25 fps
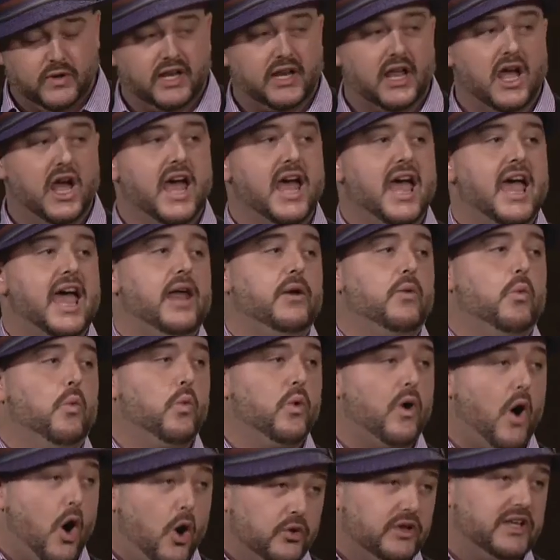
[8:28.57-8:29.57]
it.
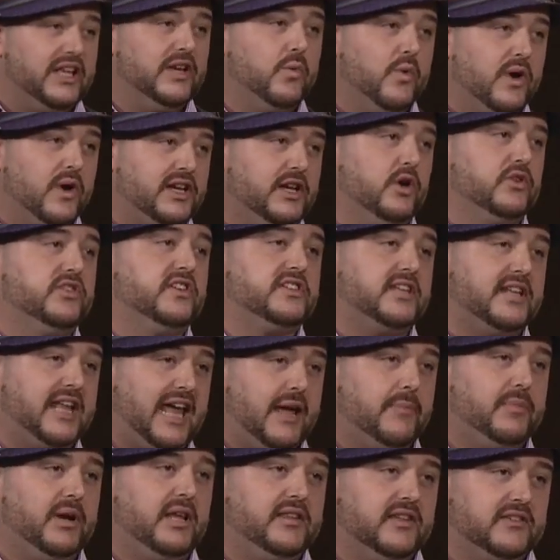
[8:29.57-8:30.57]
And only Windows is
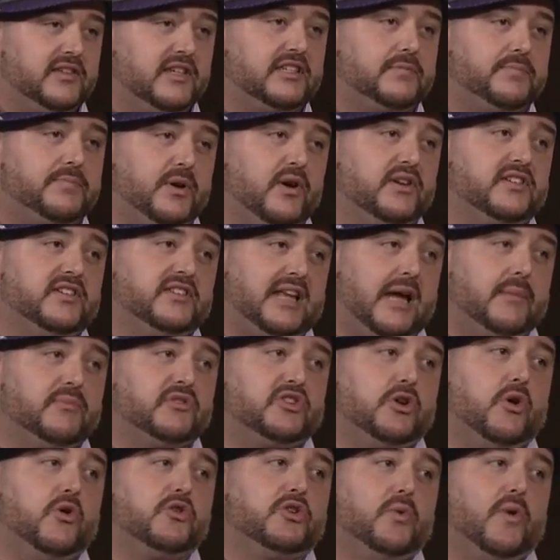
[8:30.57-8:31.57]
enabling these experiences I'm
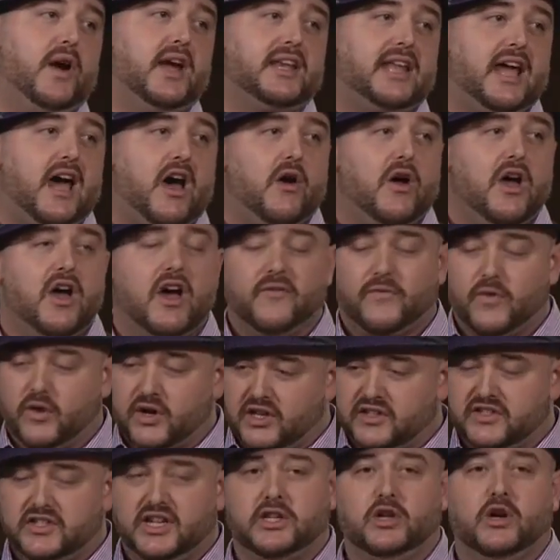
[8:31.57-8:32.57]
showing you right now for
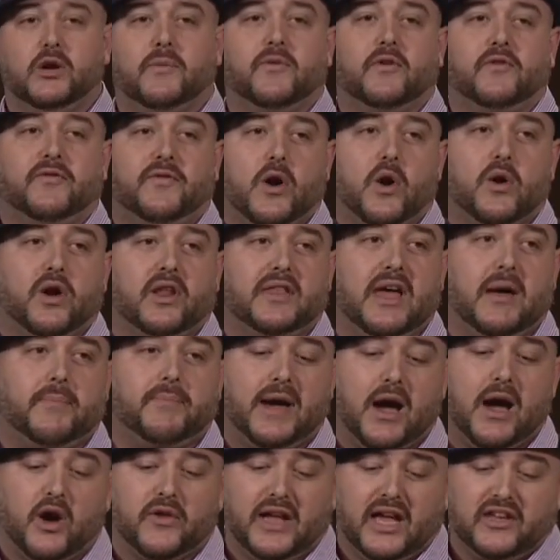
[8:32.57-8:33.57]
Continuum for phone and
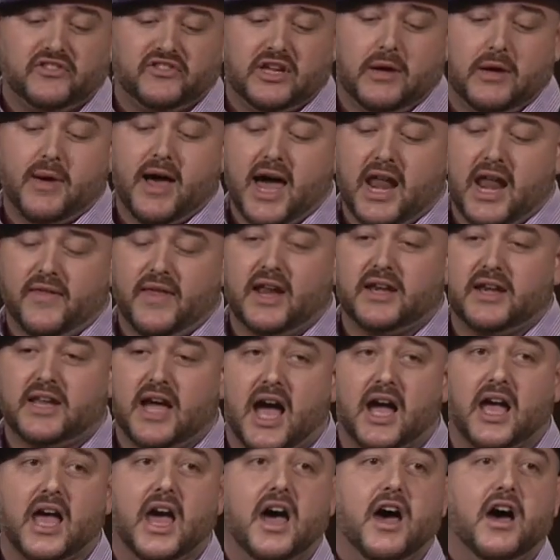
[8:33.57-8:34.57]
that power the HDMI out of that
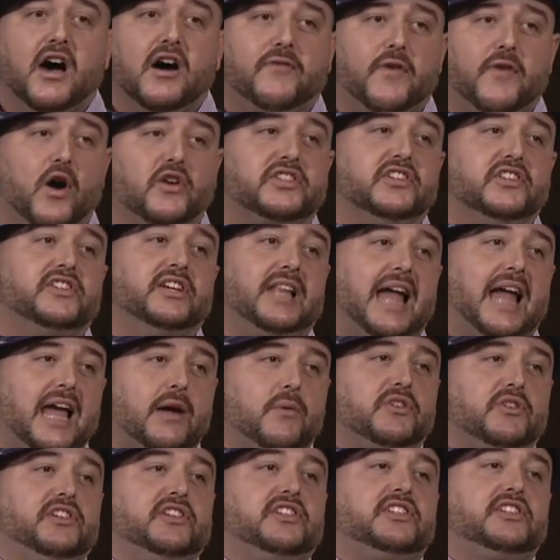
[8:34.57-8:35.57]
dock. Folks, did you
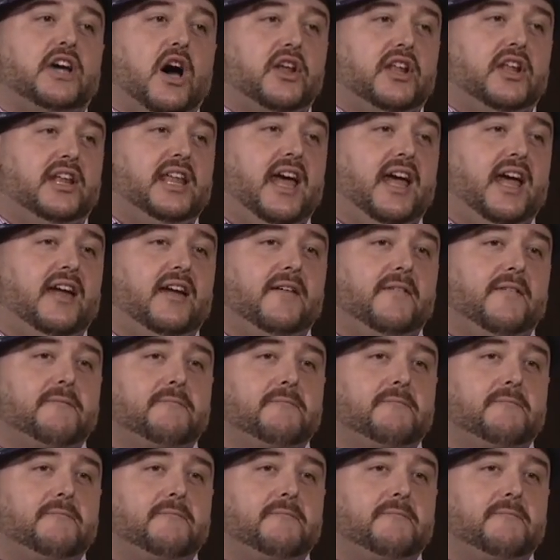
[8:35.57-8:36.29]
like what you saw today?